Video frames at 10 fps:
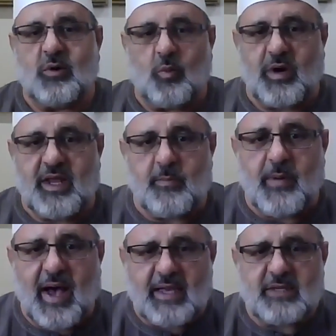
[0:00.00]

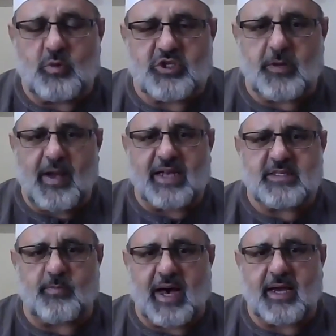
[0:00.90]
When she
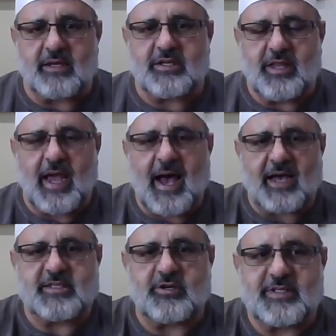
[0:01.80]
passed by it, they
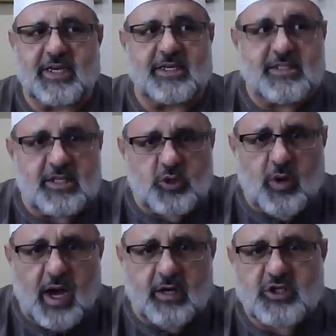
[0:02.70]
asked her, say, "Is this your
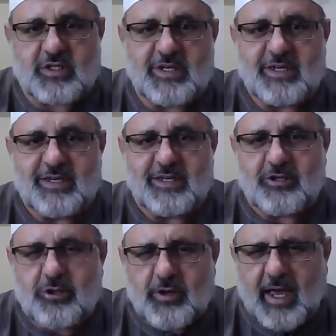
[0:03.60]
arsh?
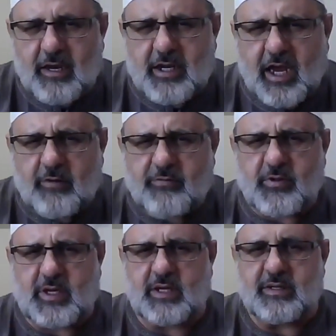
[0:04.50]
Look at it
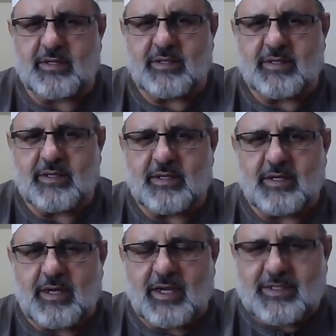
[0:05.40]
carefully.
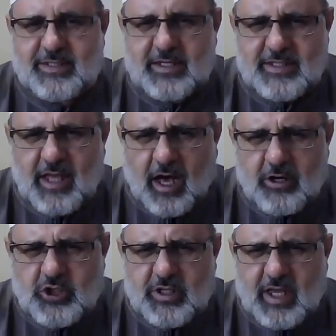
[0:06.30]
Is this the
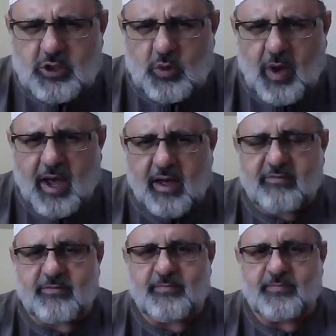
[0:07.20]
arsh that you have?"